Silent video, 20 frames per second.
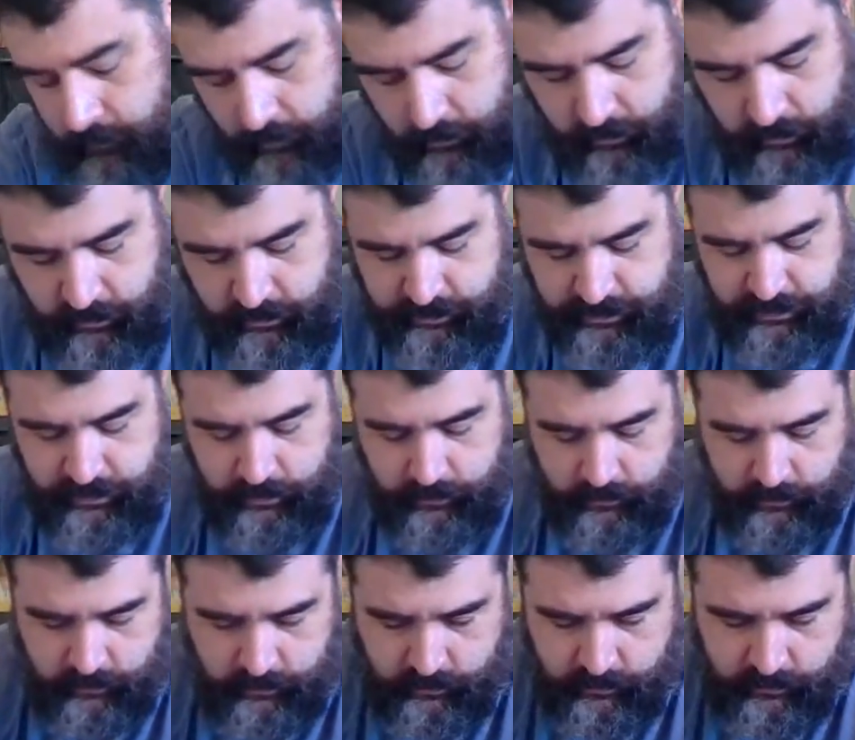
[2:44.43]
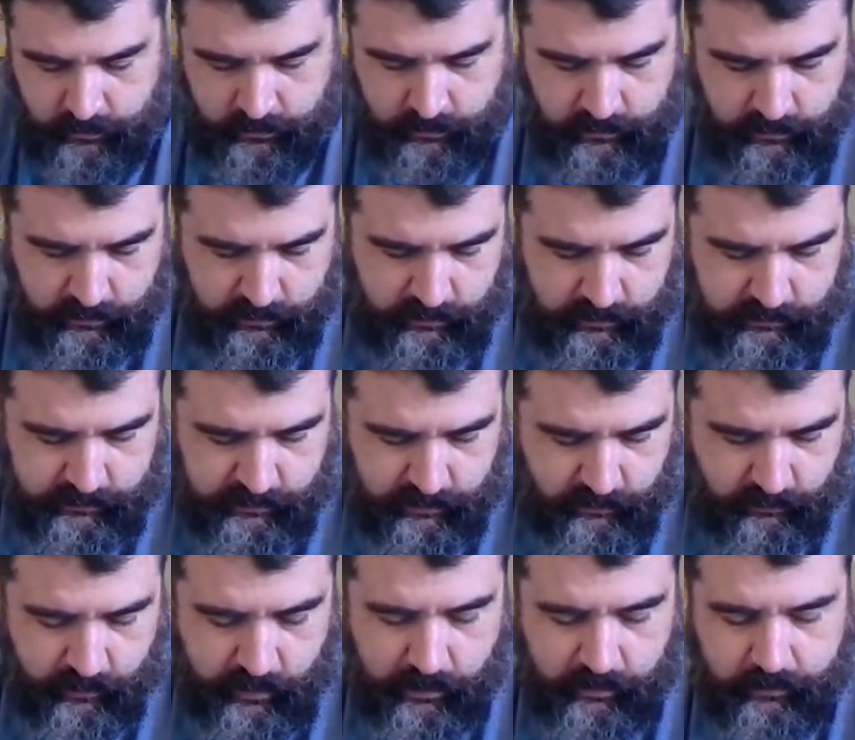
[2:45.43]
kanji is
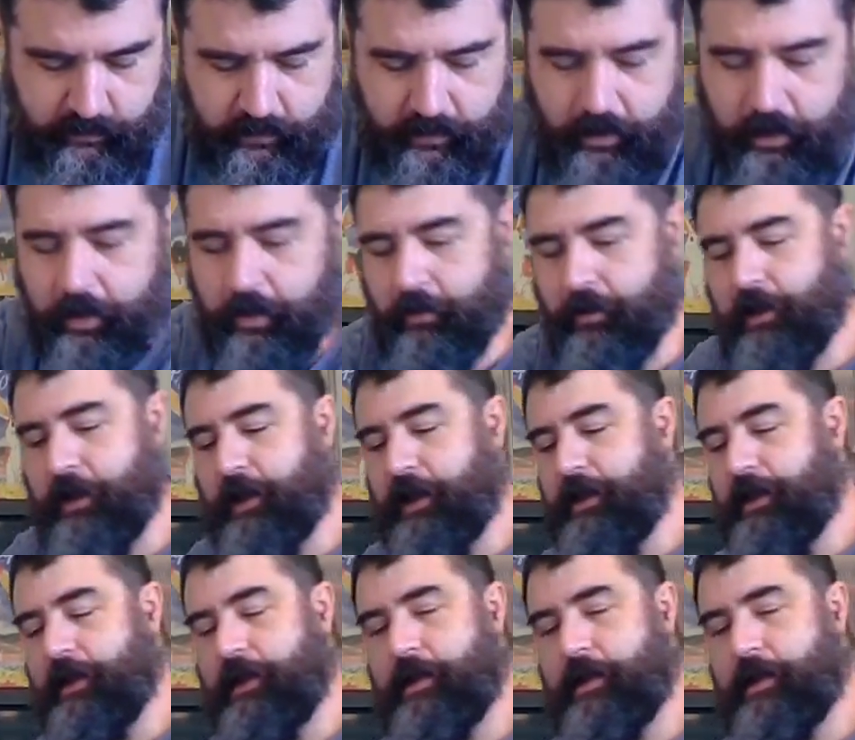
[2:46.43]
correct. Alright.